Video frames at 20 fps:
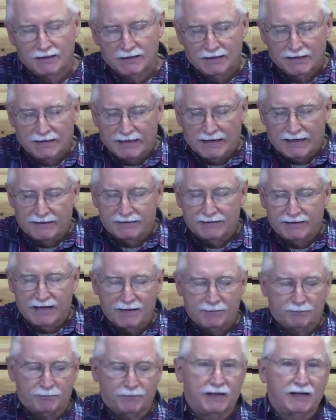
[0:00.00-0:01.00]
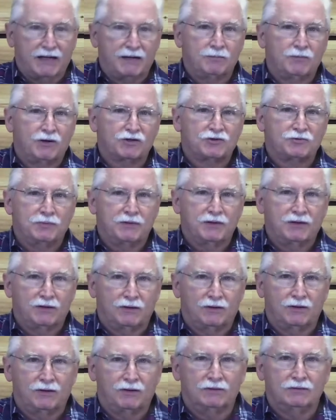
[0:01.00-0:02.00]
And that blame must be
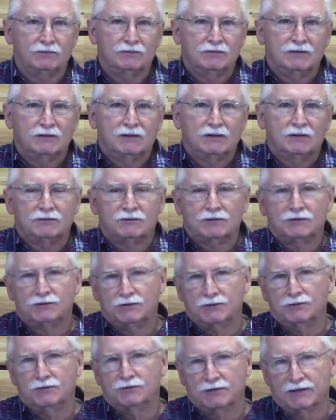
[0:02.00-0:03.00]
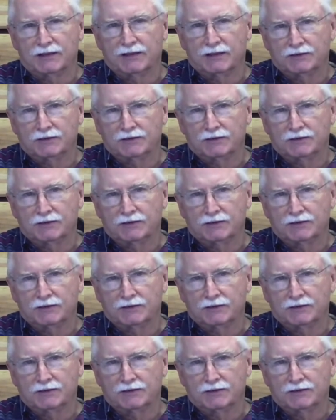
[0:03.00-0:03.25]
owed to two things.